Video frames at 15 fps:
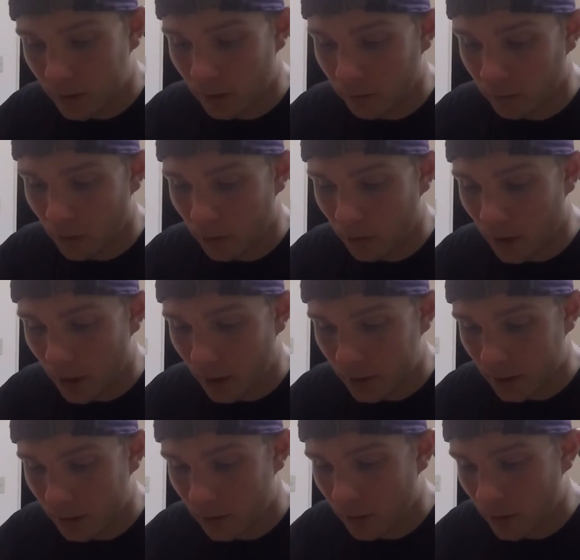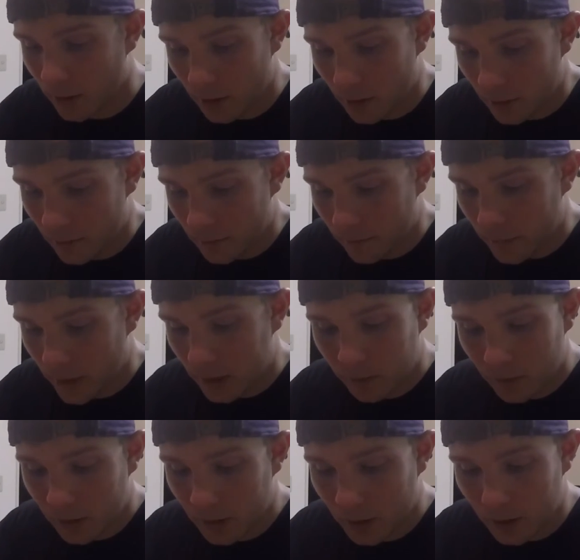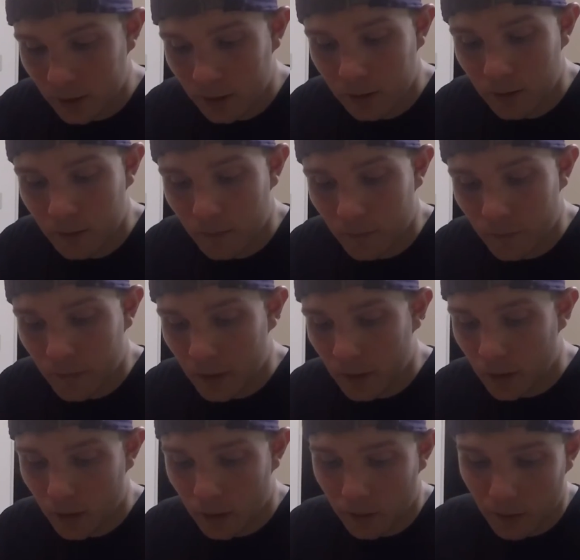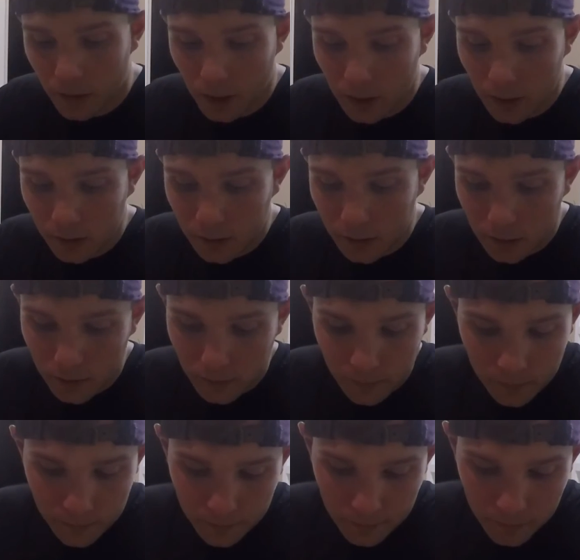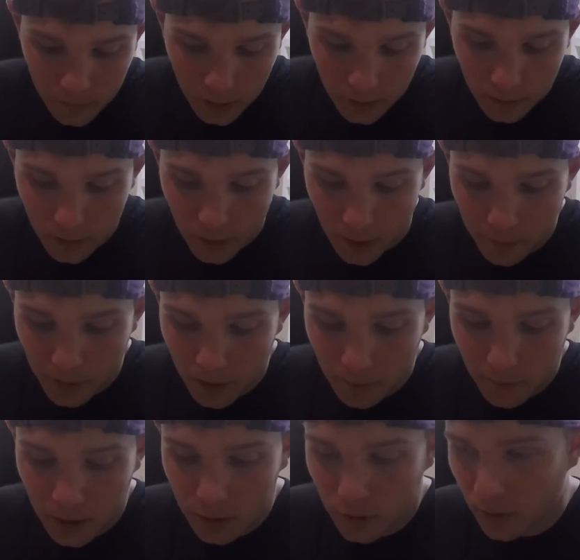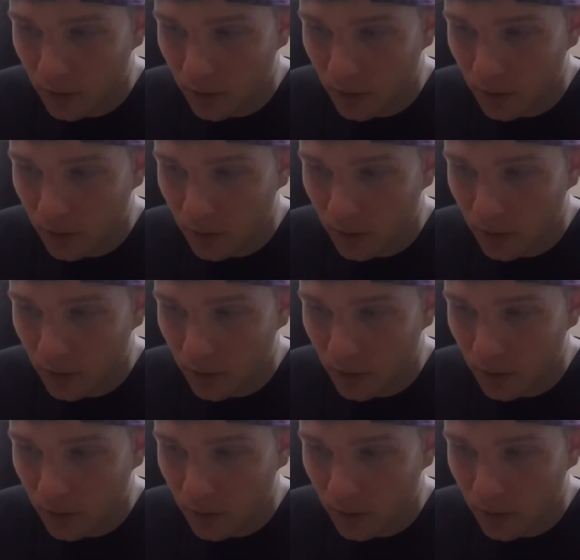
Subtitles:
of the rotor housing. That's what it does, you know. And I'm gonna make sure